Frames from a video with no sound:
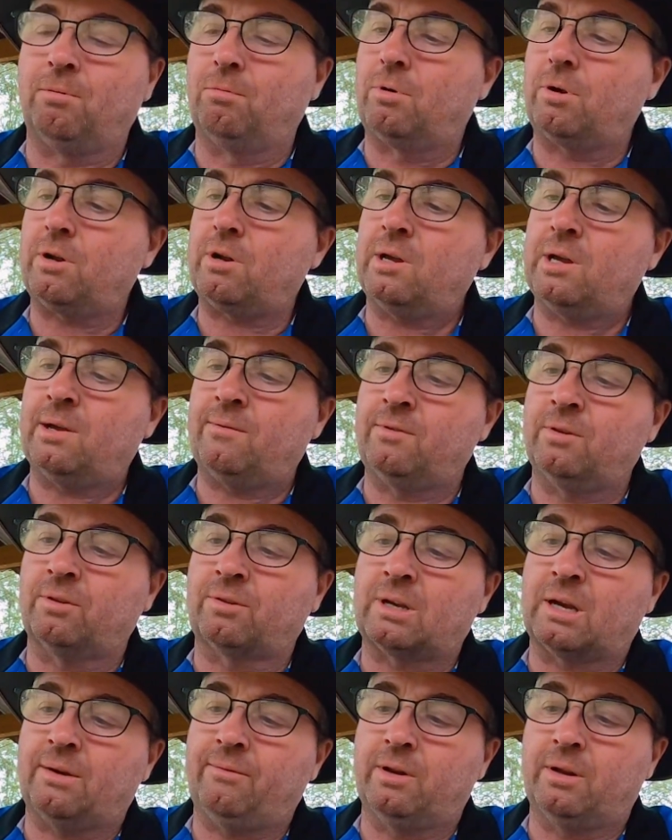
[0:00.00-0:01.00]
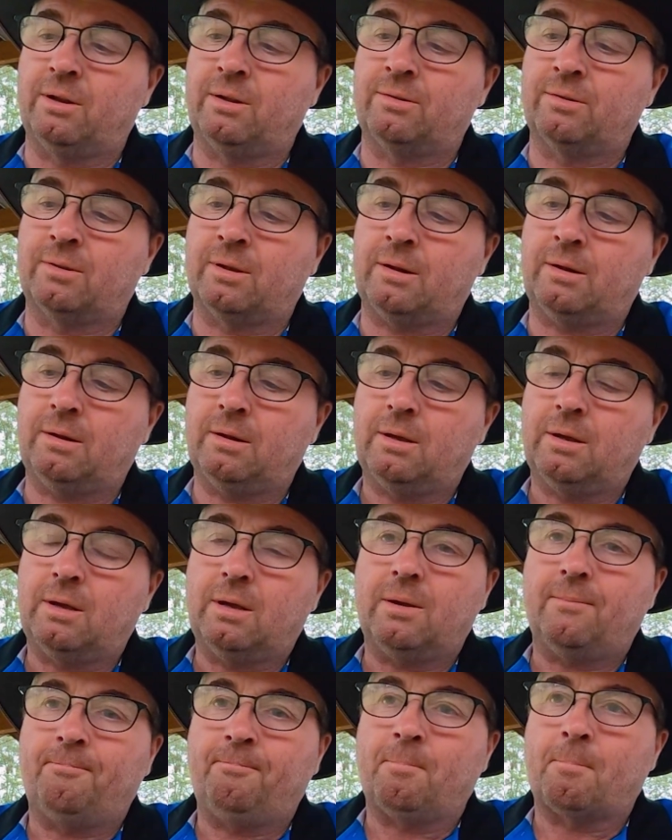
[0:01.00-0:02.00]
what I have discovered is that
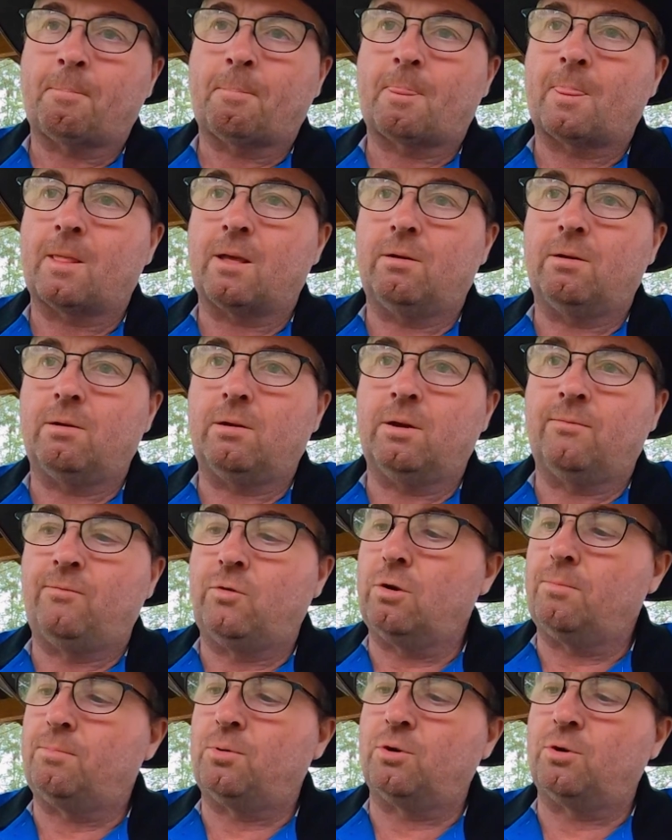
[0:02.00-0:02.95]
if you